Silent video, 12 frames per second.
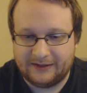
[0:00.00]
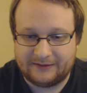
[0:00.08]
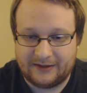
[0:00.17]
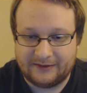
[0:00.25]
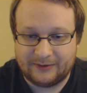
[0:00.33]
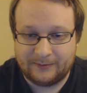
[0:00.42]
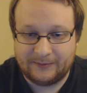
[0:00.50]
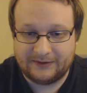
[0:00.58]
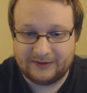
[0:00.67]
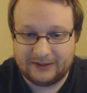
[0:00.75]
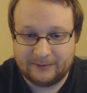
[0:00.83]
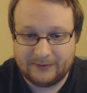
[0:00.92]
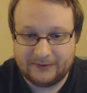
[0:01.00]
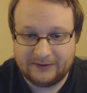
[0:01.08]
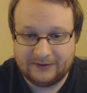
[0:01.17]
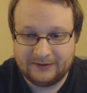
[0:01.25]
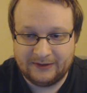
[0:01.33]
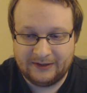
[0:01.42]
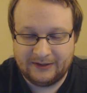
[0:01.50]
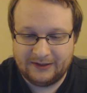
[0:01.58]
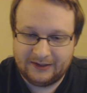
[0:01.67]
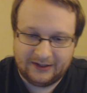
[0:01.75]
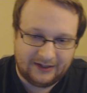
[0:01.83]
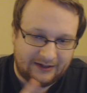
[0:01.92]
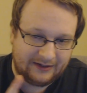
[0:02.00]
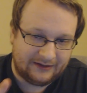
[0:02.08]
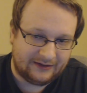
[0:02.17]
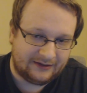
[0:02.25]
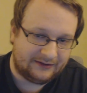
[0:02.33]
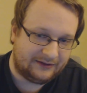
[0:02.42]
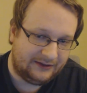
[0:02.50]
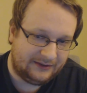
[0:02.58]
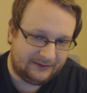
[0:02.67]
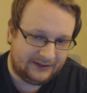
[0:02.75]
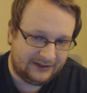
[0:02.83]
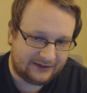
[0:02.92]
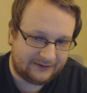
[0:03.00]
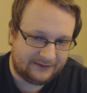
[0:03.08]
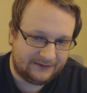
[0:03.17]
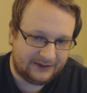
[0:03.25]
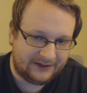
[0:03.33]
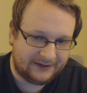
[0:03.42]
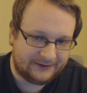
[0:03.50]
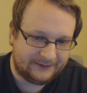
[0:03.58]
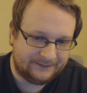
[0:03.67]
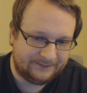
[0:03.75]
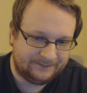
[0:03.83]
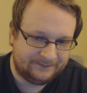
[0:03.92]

Thanks guys, hope this helps, and I'll see you in the next video.